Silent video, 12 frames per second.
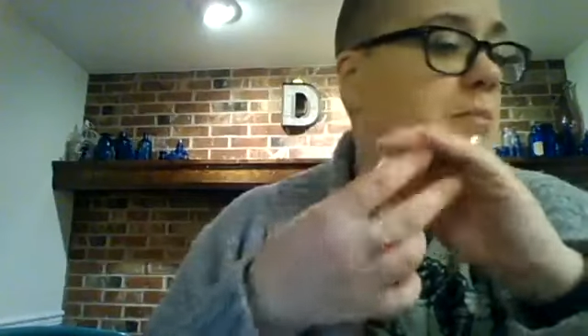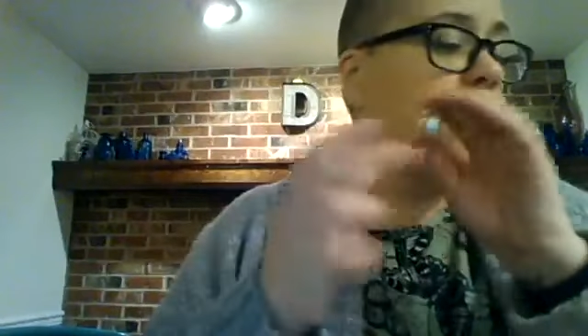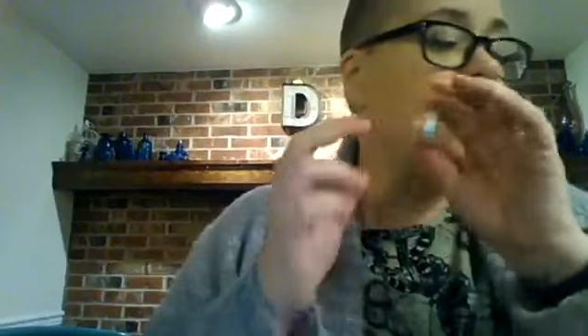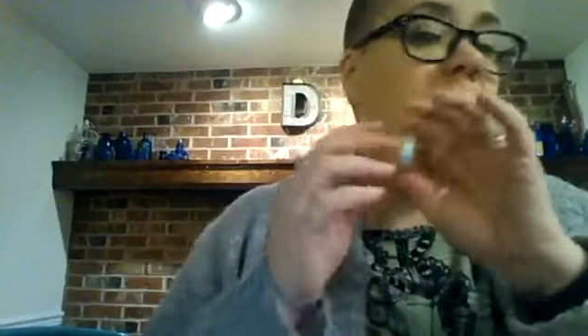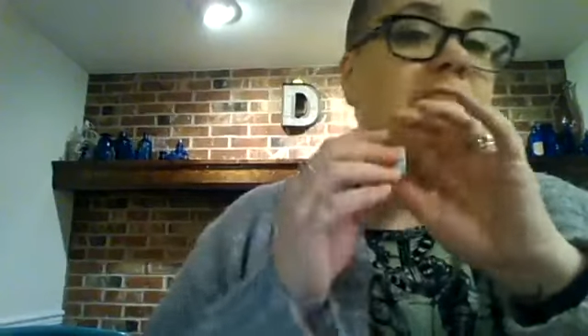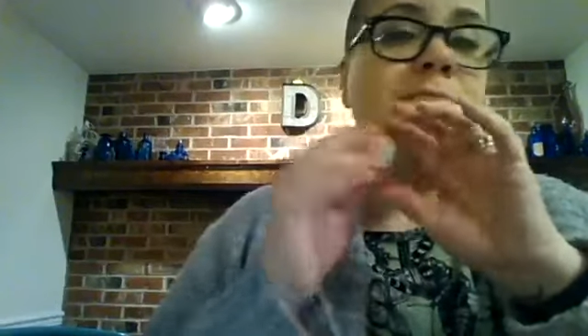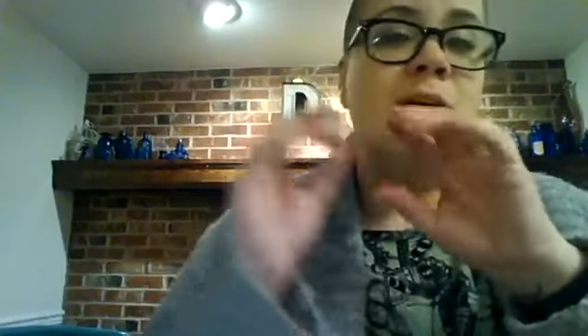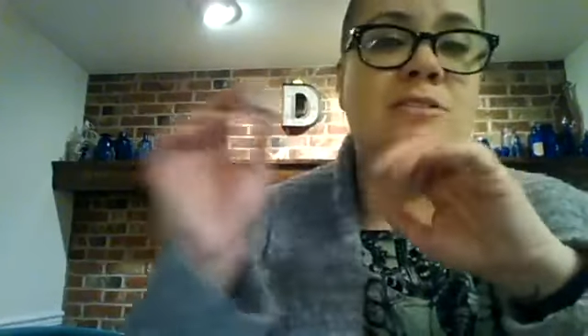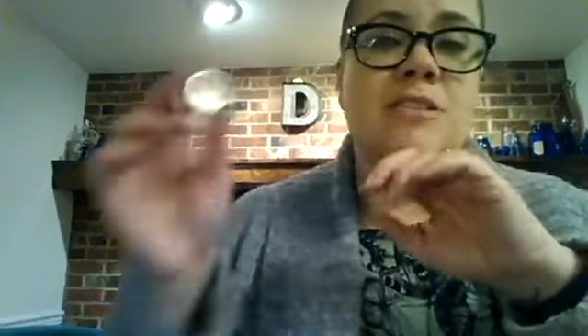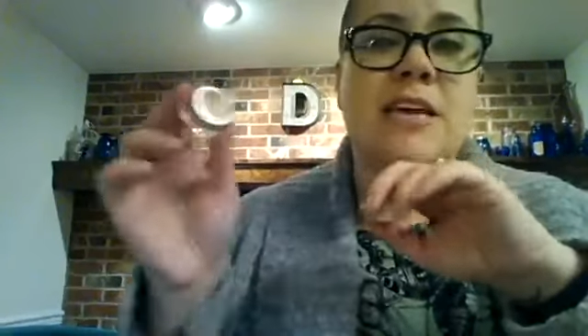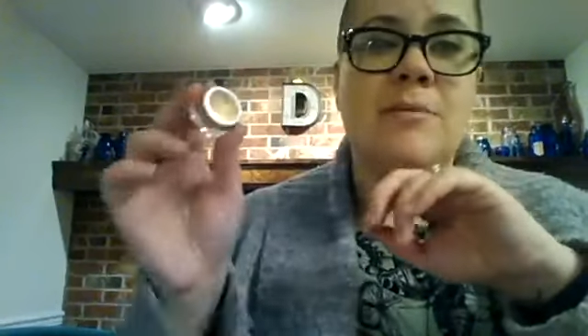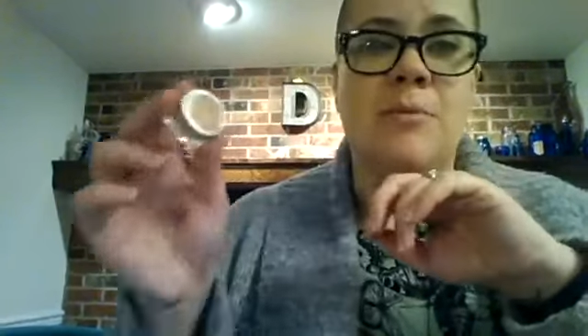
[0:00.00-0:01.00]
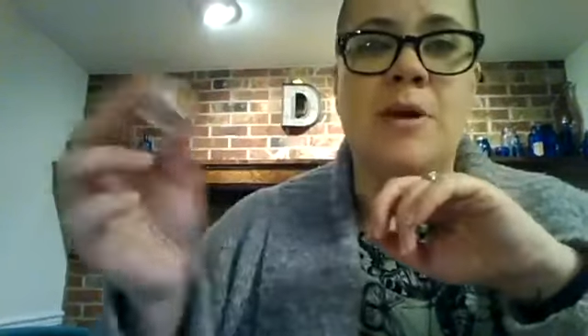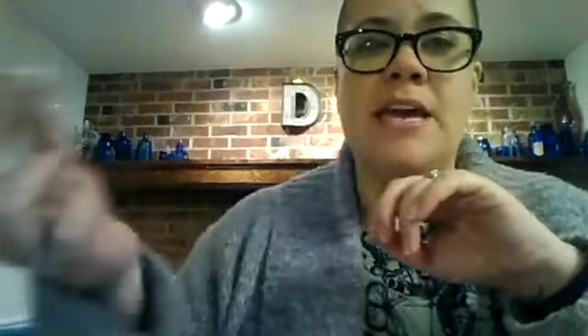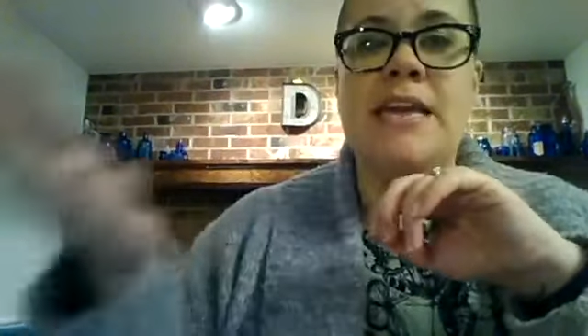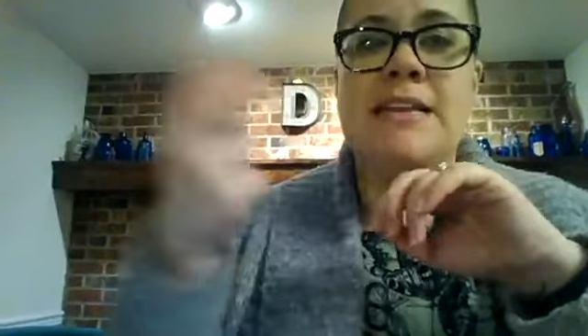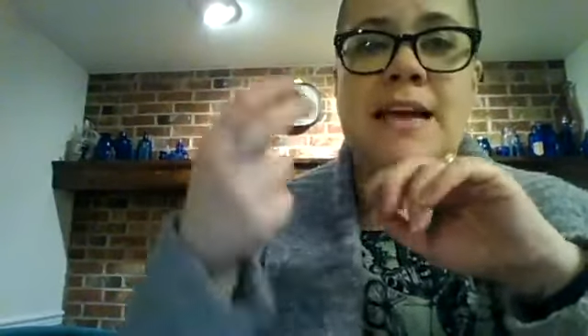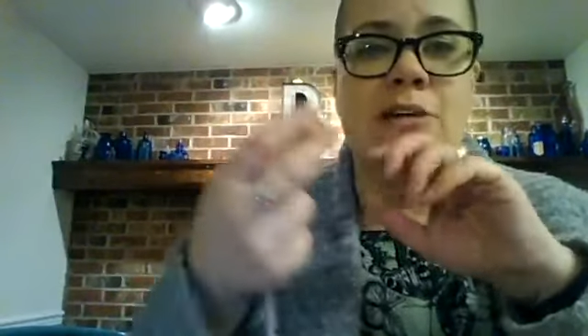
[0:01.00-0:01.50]
but it smells like
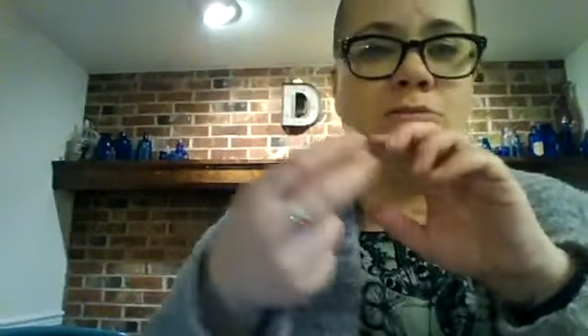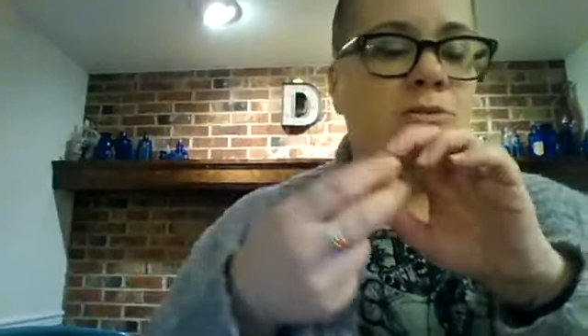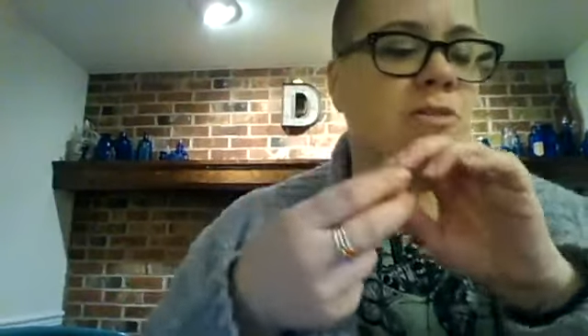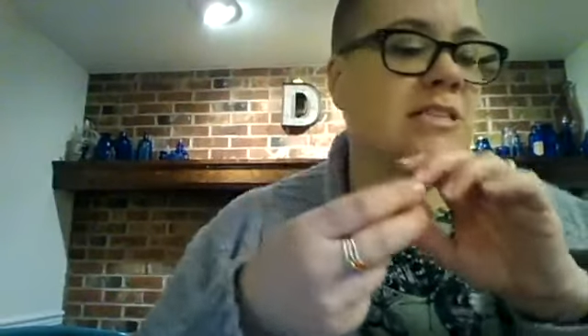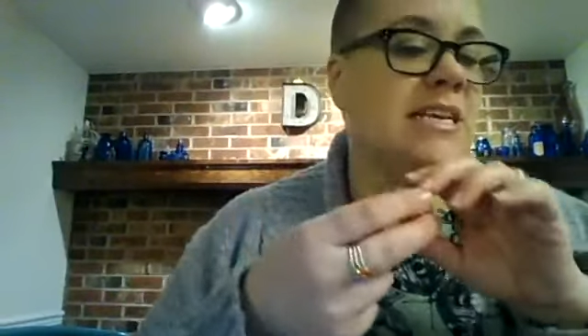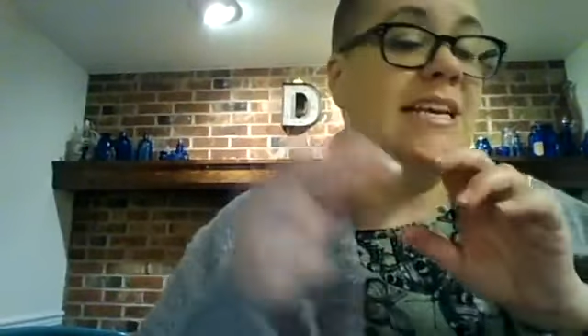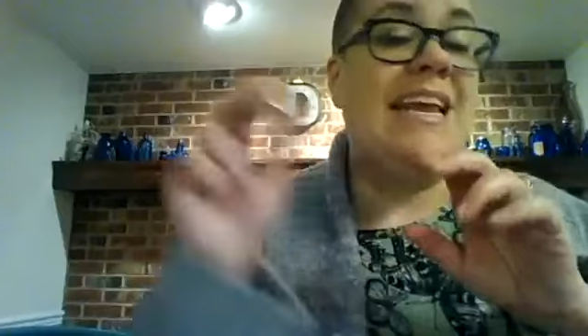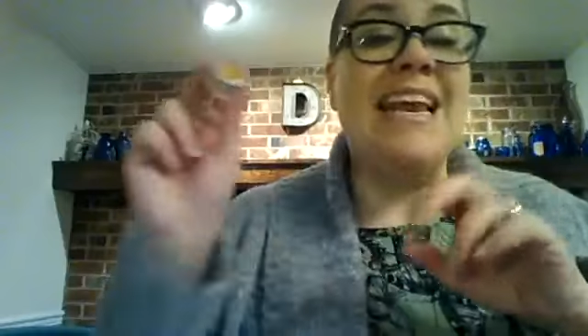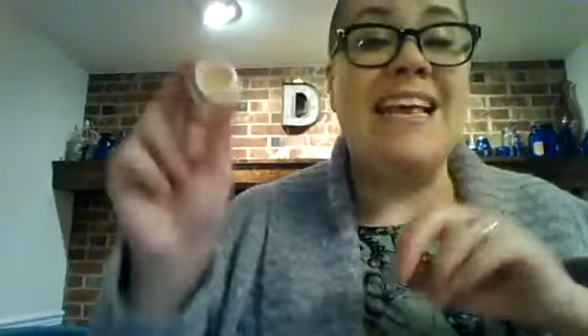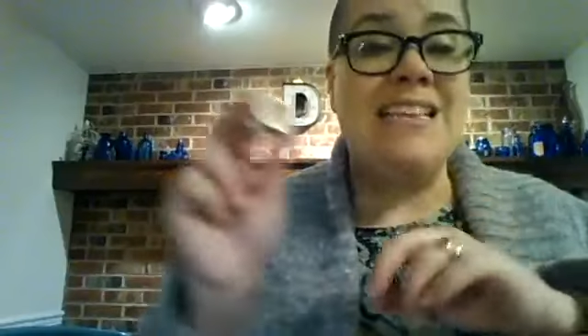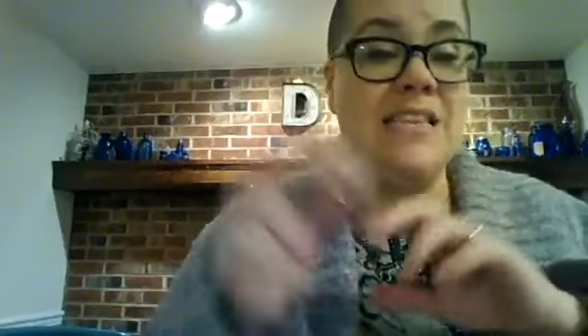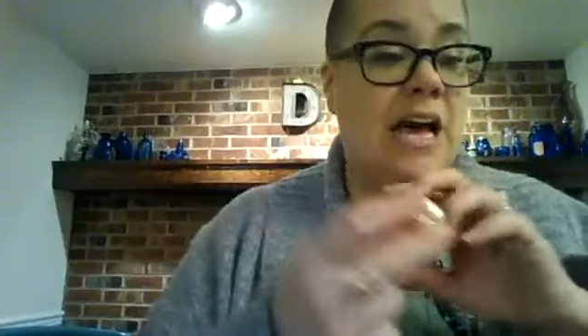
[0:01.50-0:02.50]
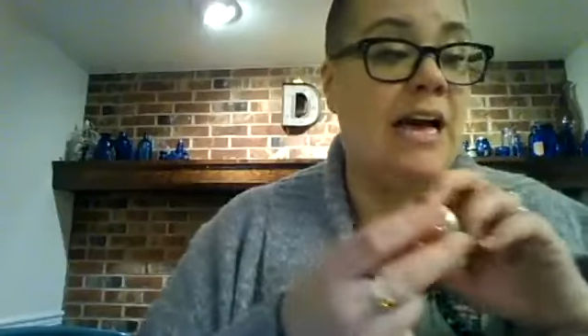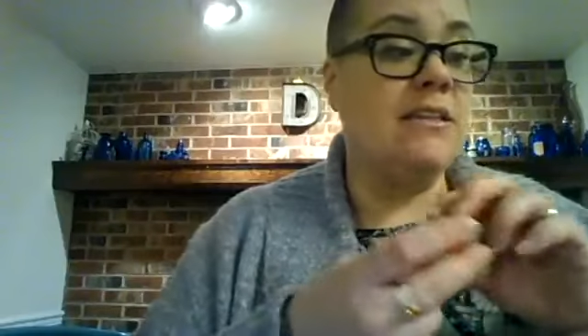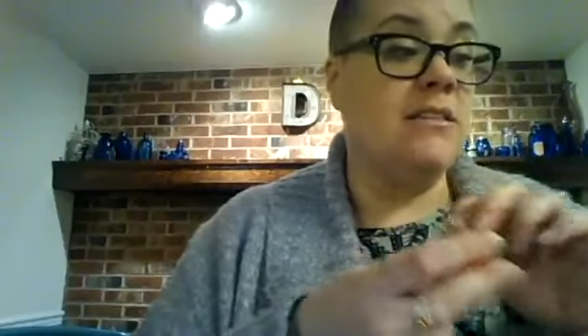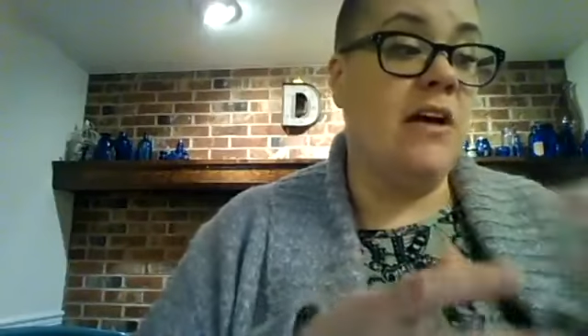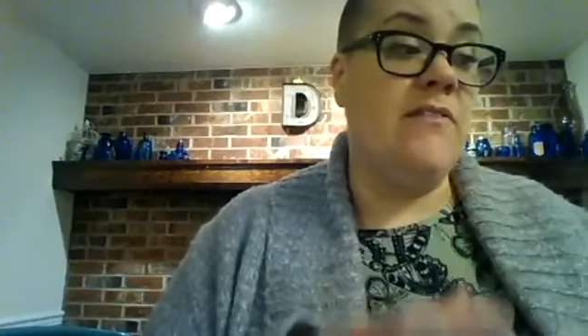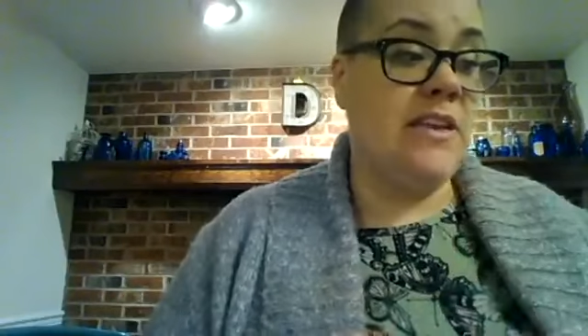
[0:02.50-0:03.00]
bringing the outdoors in, and I
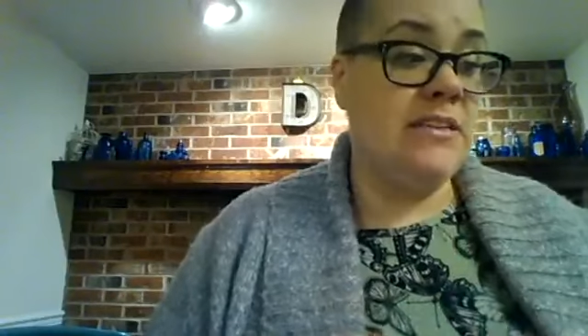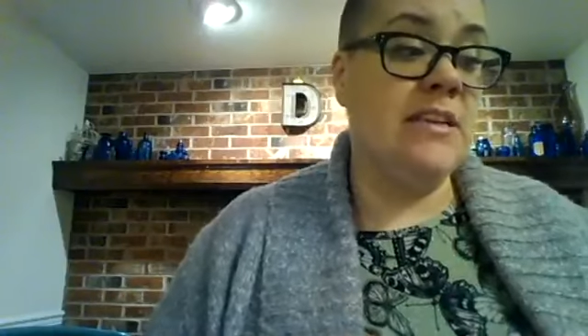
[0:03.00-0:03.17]
love it.